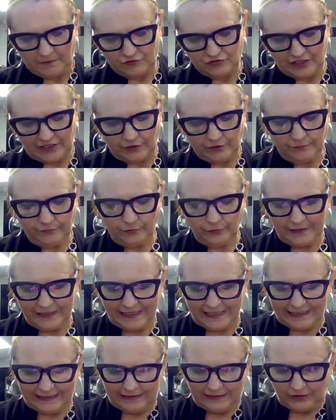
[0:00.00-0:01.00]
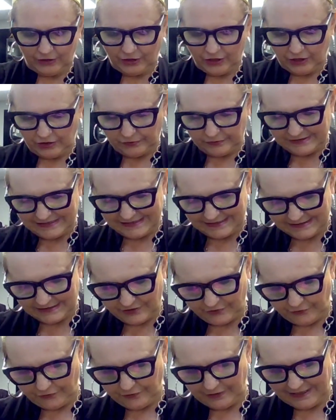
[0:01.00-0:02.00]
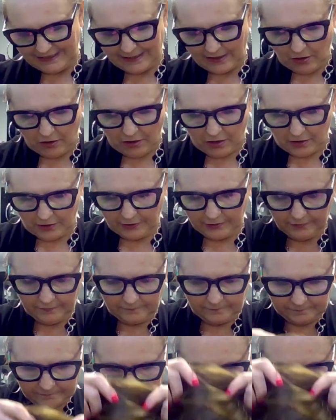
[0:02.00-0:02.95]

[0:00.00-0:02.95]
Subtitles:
Jennifer, again in the color 630R.